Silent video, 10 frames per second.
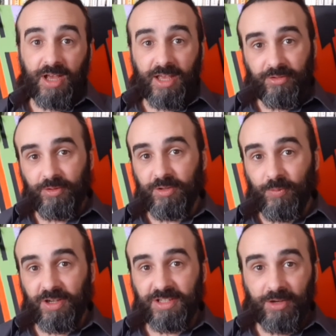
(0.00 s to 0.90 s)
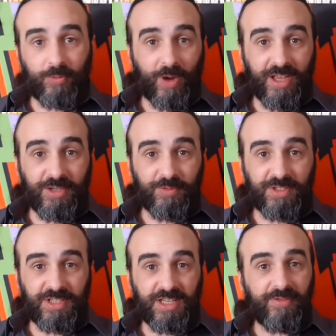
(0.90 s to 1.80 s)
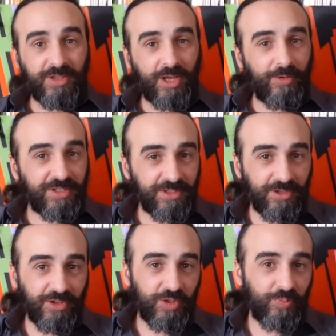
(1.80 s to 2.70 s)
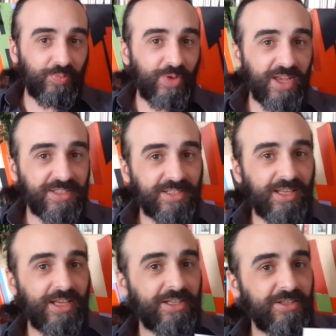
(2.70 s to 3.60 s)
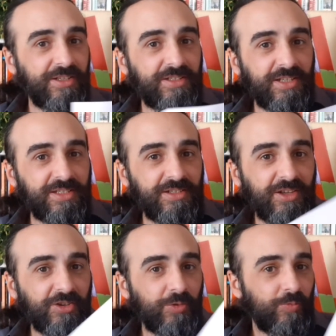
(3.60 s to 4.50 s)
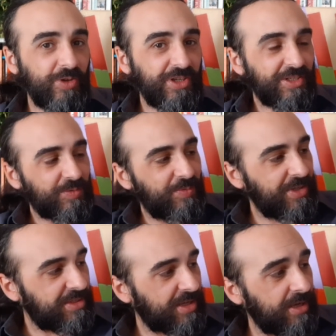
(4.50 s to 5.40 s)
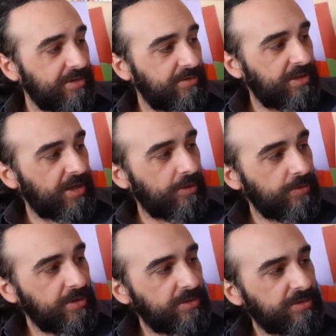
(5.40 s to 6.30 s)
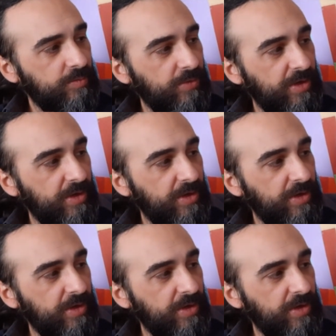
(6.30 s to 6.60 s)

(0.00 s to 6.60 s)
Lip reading: I thought it worked out quite interesting, even though it's not the best likeness, it's not the worst, but it's kind of, you know, somewhere in